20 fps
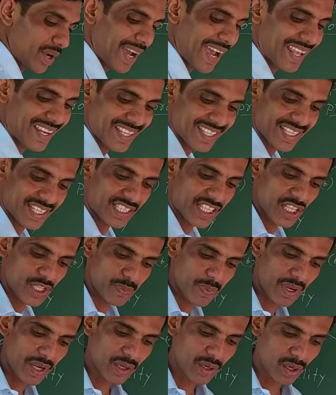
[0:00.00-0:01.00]
Check the spelling
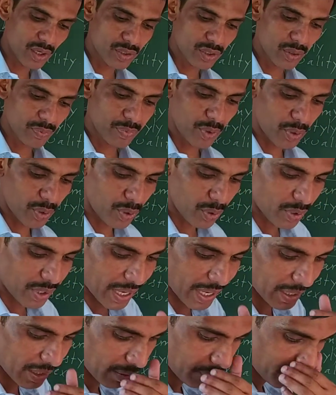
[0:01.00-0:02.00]
also. Protogyne.
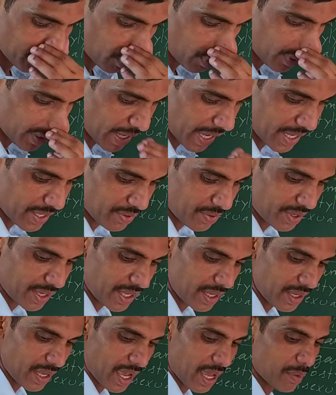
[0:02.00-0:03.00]
Protandry
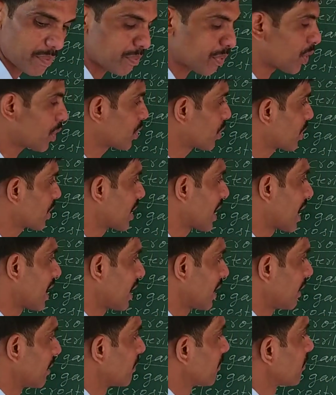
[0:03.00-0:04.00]
and protogyne.
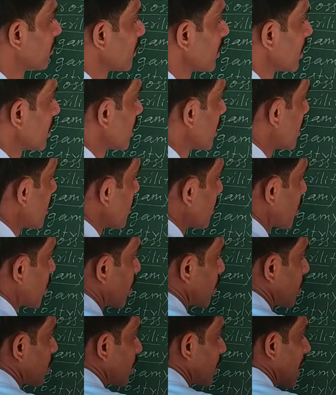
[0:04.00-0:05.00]

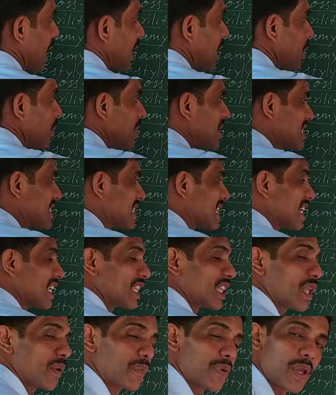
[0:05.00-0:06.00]
Protogyne means the
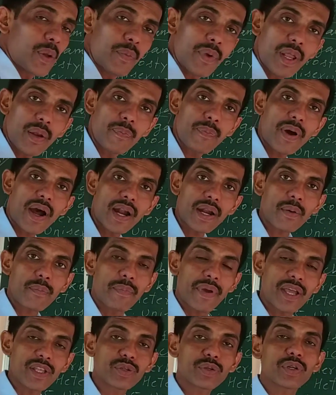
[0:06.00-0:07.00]
female part
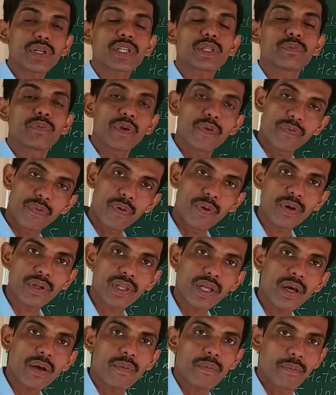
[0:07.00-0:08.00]
matures before the
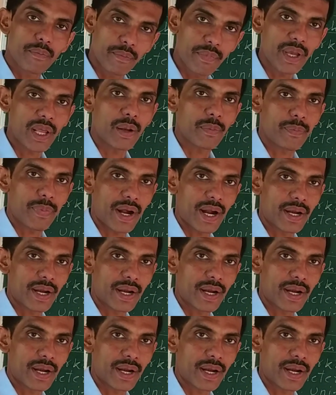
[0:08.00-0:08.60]
male part.